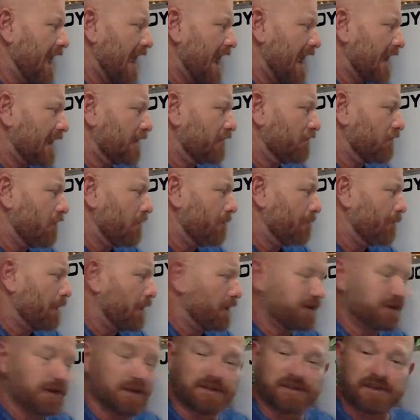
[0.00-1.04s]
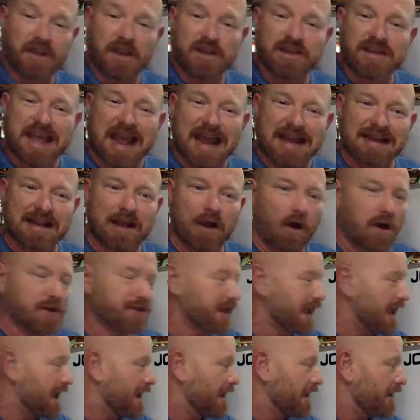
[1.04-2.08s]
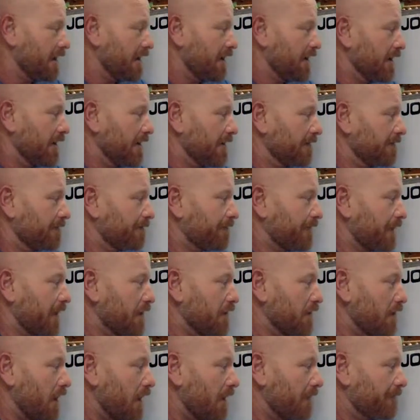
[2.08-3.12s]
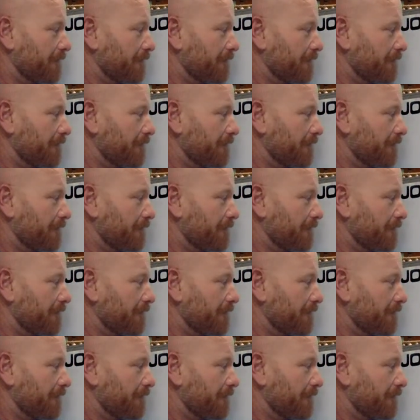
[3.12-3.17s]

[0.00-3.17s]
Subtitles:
accurate, but just so you get the idea, through a